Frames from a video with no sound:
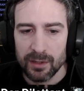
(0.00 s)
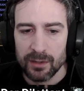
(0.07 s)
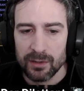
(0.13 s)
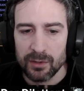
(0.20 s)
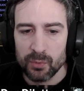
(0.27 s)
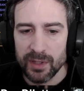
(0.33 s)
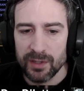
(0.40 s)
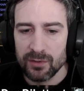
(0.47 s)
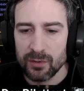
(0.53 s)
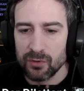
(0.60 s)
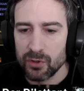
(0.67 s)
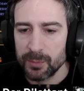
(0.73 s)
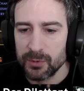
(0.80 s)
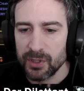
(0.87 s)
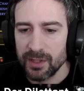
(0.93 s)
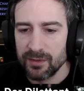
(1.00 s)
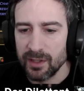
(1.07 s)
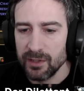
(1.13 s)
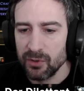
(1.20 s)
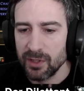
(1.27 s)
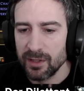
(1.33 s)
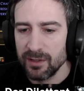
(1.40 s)
the Waystone drop chance,
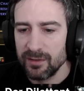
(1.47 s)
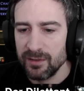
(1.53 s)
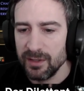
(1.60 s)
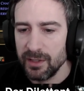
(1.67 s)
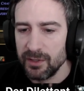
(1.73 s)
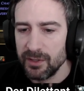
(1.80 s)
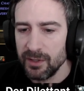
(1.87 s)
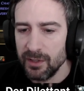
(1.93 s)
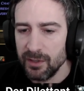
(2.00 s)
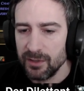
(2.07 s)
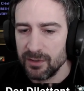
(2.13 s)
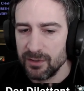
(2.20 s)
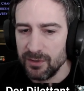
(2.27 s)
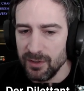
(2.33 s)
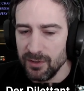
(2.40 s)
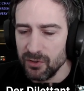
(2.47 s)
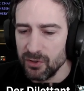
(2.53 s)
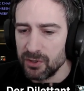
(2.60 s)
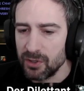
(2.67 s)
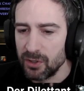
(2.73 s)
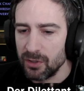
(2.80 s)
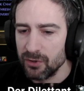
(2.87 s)
and you can see here, these
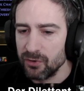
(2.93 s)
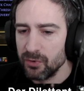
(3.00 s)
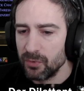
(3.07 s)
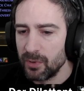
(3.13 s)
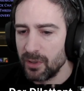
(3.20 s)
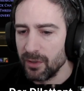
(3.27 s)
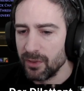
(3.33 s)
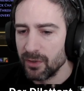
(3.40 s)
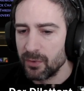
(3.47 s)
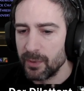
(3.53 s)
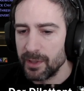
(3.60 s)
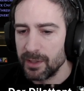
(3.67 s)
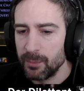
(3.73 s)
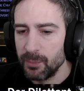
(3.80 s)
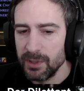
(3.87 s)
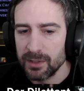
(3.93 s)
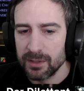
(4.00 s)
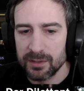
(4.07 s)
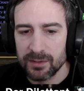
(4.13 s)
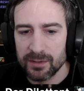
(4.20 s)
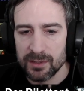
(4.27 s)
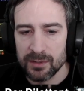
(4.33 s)
are also worth quite a bit.
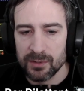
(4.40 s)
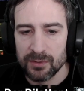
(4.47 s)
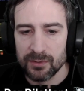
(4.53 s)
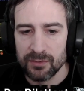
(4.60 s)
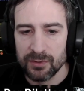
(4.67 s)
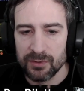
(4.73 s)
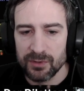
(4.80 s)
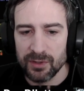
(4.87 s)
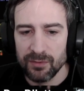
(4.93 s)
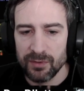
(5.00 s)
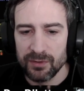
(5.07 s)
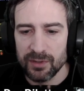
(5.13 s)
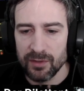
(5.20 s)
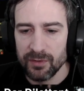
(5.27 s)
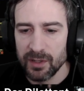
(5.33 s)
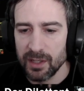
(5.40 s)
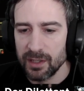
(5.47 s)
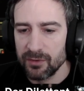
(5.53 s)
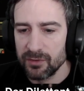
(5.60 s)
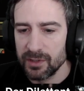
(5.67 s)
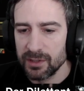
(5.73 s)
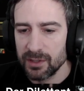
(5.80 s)
So
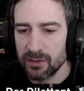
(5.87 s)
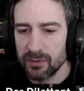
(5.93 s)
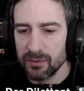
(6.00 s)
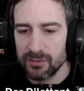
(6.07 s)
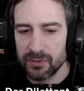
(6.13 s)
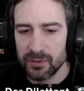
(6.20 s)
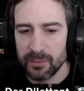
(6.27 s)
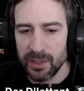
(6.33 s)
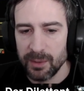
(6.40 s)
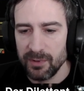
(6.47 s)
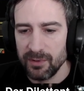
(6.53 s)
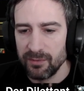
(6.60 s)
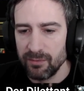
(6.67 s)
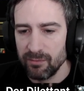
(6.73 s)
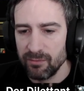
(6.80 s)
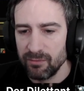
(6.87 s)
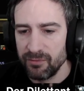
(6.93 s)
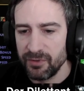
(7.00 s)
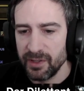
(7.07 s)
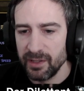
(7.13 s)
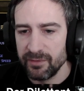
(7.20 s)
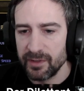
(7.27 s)
700 goes for maybe
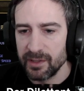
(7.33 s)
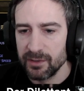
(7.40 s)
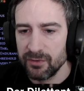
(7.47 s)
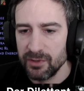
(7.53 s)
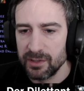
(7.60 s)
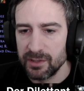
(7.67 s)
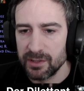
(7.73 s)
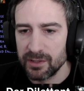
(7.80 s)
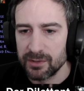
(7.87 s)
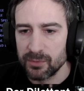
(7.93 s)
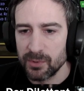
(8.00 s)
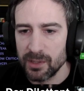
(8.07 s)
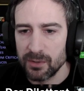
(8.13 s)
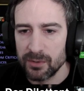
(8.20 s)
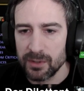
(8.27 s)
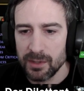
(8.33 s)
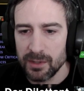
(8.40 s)
500 here, wow.